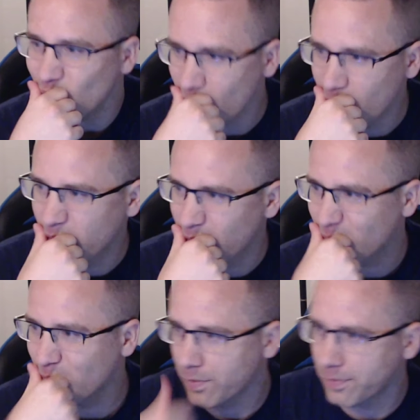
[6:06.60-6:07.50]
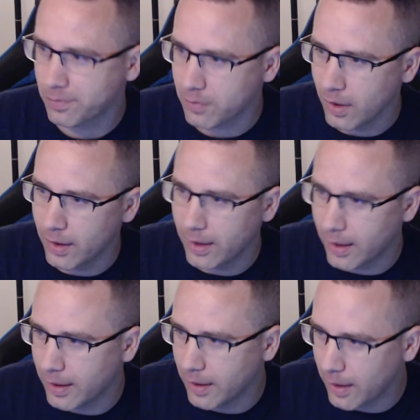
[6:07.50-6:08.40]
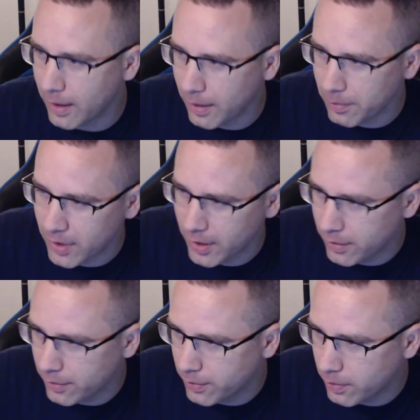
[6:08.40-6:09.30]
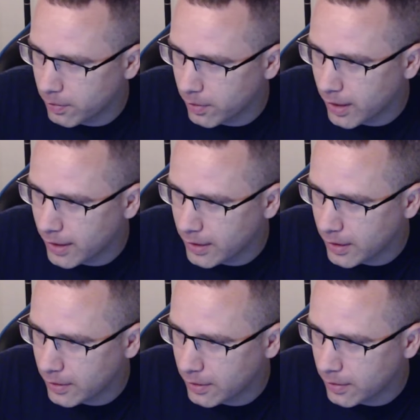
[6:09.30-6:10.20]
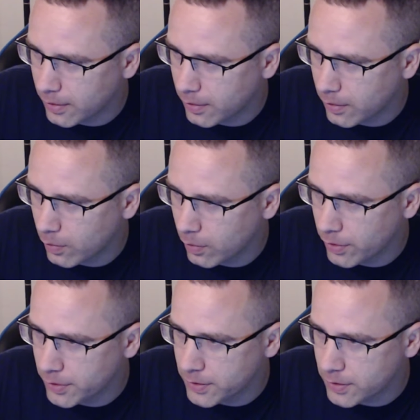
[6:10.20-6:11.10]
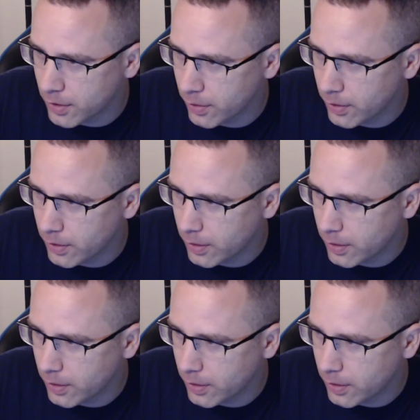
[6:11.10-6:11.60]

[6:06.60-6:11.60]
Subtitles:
Okay, I'm kind of liking where this is going.